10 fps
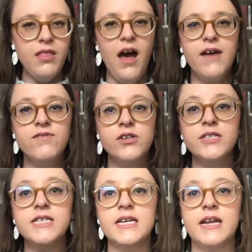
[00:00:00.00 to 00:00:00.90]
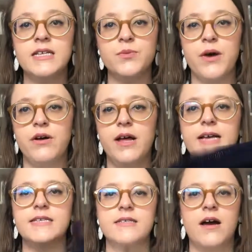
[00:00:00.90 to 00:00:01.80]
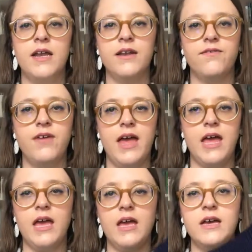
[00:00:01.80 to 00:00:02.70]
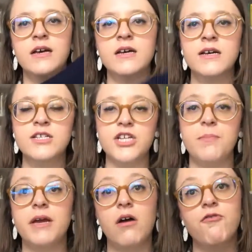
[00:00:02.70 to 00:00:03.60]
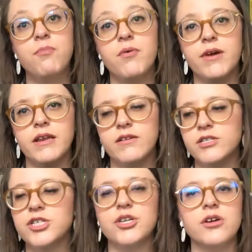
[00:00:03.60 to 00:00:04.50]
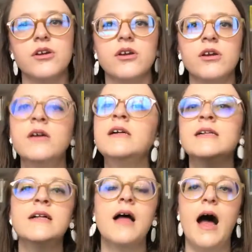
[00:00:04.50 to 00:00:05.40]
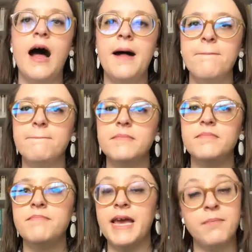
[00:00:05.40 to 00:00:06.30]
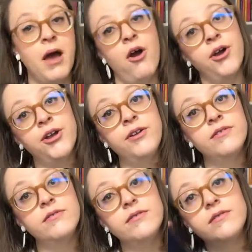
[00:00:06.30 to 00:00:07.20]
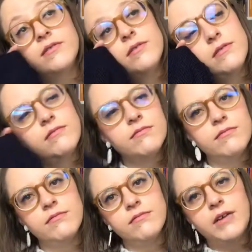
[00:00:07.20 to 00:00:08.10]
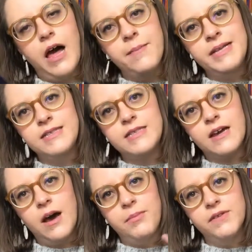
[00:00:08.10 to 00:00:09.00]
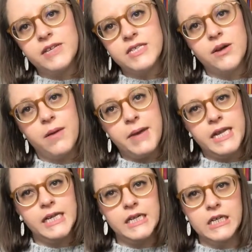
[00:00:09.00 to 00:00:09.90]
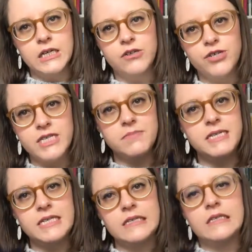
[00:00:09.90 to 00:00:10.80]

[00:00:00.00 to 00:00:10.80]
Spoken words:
I've used it as well as kind of a jumping off point to make my own garments. A couple of years ago I made like a Christmas